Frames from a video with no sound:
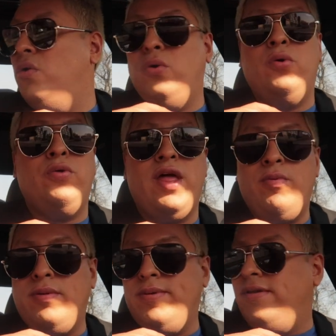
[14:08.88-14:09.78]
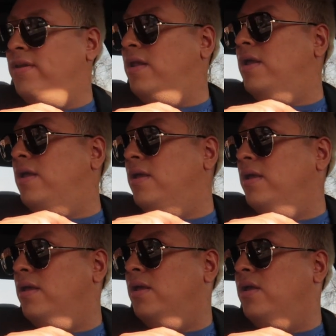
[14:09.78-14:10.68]
Ooh, that would have been
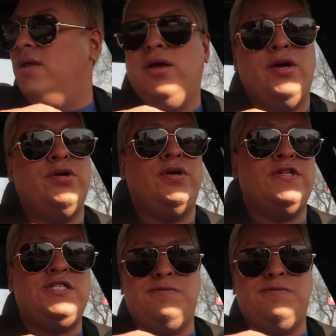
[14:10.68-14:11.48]
a good